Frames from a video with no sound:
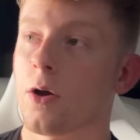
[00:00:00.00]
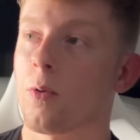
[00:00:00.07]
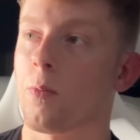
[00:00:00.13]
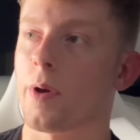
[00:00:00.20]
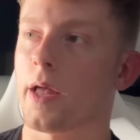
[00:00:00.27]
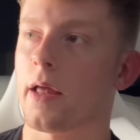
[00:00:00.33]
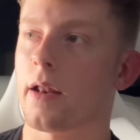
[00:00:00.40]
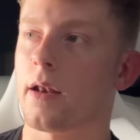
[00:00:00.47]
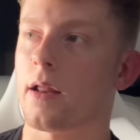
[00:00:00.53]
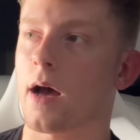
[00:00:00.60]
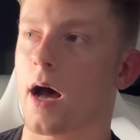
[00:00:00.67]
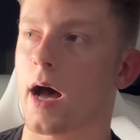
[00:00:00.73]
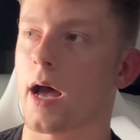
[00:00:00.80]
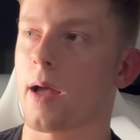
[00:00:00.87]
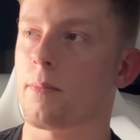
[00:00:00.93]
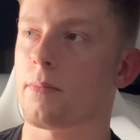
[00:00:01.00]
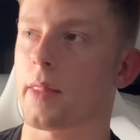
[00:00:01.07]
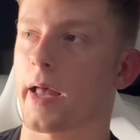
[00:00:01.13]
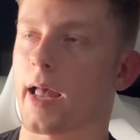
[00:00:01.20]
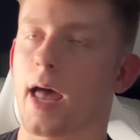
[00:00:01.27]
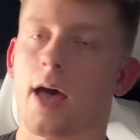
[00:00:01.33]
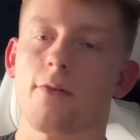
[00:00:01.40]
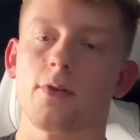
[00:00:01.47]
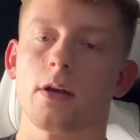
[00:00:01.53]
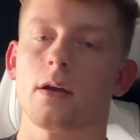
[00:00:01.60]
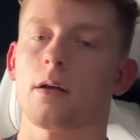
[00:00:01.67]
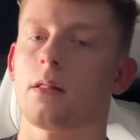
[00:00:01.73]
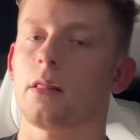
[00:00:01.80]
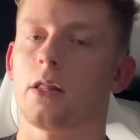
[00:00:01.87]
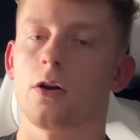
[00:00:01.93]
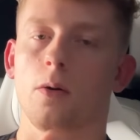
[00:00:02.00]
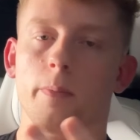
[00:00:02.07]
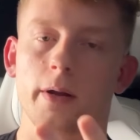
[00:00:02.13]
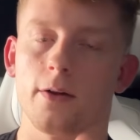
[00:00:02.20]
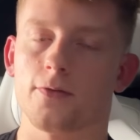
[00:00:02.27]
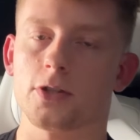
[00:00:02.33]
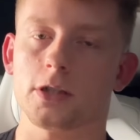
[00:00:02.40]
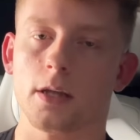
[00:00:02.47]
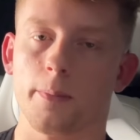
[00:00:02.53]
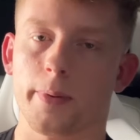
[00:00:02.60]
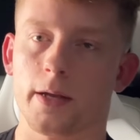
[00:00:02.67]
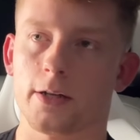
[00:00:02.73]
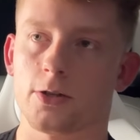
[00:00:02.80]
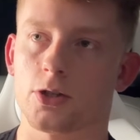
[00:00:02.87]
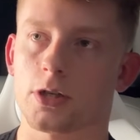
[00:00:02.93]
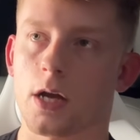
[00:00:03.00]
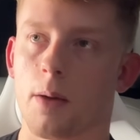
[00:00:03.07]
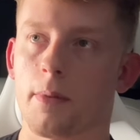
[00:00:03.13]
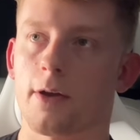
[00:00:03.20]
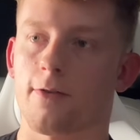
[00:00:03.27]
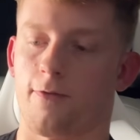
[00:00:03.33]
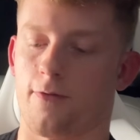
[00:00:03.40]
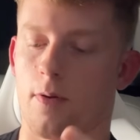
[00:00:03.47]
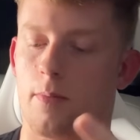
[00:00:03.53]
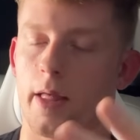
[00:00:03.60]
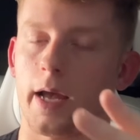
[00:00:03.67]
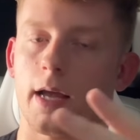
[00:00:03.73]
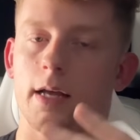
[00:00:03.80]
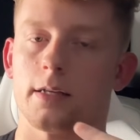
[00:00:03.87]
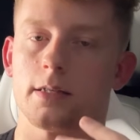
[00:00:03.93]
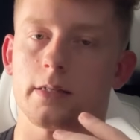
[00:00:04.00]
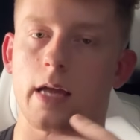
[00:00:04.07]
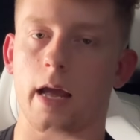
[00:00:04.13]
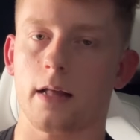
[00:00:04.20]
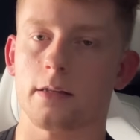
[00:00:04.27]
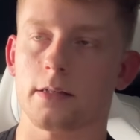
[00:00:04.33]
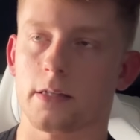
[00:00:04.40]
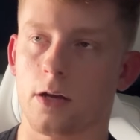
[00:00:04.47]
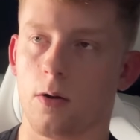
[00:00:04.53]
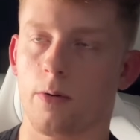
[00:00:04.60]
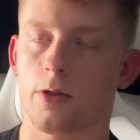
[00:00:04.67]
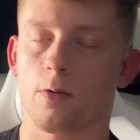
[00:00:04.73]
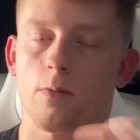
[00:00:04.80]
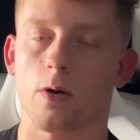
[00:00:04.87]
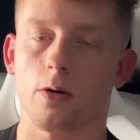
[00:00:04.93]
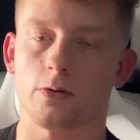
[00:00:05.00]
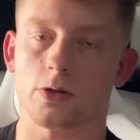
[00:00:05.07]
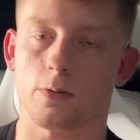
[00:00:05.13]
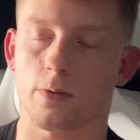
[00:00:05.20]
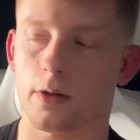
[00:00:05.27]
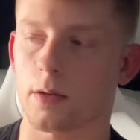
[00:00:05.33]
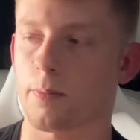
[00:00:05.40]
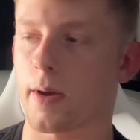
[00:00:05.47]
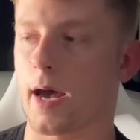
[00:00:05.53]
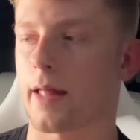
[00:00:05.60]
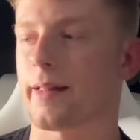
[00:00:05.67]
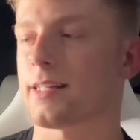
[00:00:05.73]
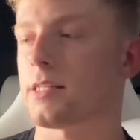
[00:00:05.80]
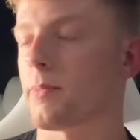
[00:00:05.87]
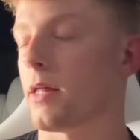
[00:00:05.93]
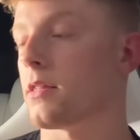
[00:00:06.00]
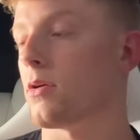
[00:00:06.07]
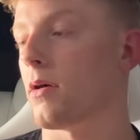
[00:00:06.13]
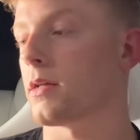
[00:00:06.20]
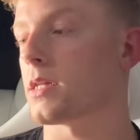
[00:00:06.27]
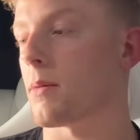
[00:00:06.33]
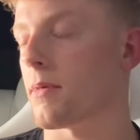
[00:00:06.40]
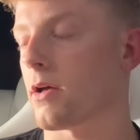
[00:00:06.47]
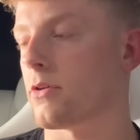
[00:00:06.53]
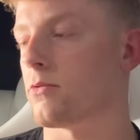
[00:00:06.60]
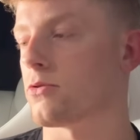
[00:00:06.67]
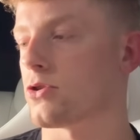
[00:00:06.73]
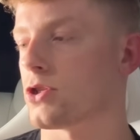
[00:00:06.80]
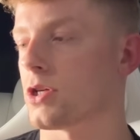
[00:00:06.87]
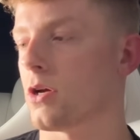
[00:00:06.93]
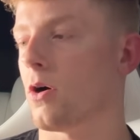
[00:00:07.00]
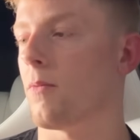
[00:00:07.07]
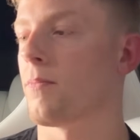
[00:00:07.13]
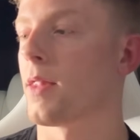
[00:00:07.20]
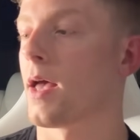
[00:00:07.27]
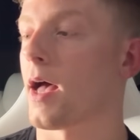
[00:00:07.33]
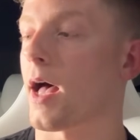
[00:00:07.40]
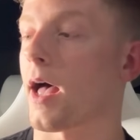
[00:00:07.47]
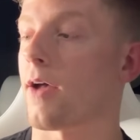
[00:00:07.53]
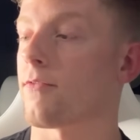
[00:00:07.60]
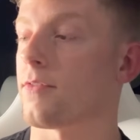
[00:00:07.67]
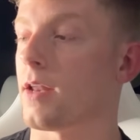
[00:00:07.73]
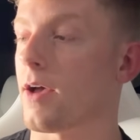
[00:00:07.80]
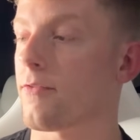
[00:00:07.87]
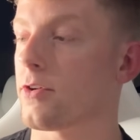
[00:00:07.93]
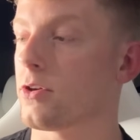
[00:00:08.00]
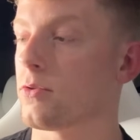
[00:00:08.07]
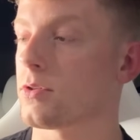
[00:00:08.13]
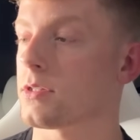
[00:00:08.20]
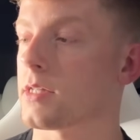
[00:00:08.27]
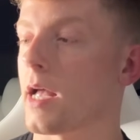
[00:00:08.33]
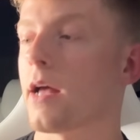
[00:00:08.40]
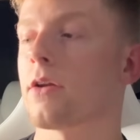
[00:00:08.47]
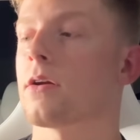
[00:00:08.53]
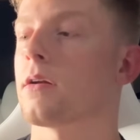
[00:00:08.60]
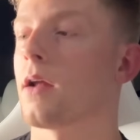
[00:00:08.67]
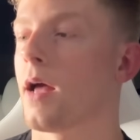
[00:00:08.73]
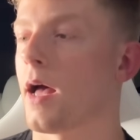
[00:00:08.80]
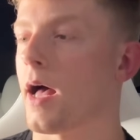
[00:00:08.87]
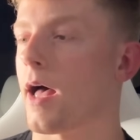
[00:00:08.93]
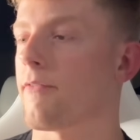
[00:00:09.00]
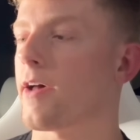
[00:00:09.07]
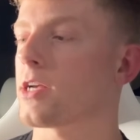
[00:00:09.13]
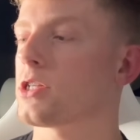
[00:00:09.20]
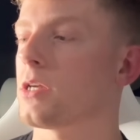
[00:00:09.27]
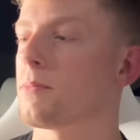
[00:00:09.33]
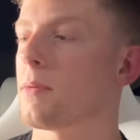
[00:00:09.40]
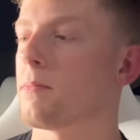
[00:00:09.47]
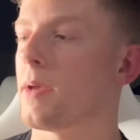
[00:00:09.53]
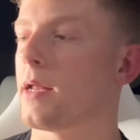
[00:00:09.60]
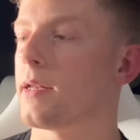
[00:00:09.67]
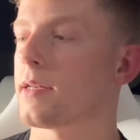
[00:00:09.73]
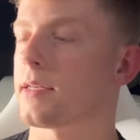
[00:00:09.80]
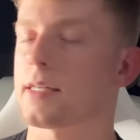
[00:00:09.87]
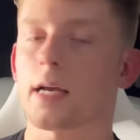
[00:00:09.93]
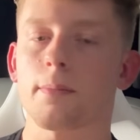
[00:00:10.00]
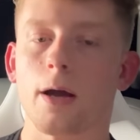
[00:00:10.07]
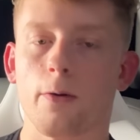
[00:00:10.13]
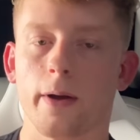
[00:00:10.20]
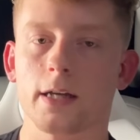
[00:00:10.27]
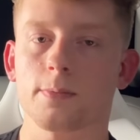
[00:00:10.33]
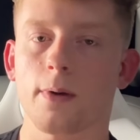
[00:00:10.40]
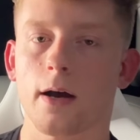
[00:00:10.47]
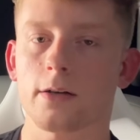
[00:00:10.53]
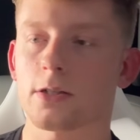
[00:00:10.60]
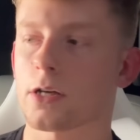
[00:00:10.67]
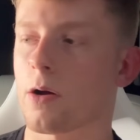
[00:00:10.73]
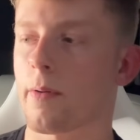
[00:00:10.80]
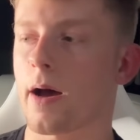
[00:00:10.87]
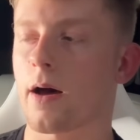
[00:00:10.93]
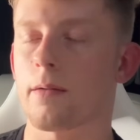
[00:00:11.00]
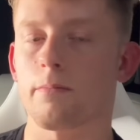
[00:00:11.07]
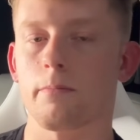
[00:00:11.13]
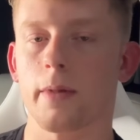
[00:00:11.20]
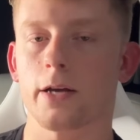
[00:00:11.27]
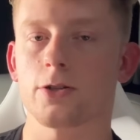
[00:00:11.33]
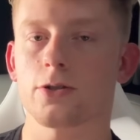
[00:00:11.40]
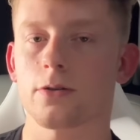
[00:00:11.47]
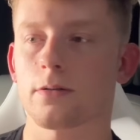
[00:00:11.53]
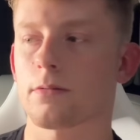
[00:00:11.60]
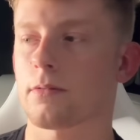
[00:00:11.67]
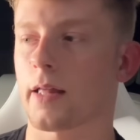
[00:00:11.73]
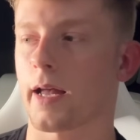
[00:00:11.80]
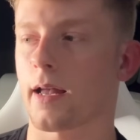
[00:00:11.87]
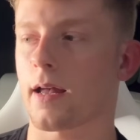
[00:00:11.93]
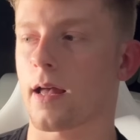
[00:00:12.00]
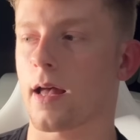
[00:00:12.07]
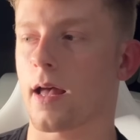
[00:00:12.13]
when I'm like having a little bit of slippage coming from like a standstill when the roads are really bad. That's about the only time I use chill. I've never used standard. I've actually been meaning to take my race box to go out and measure like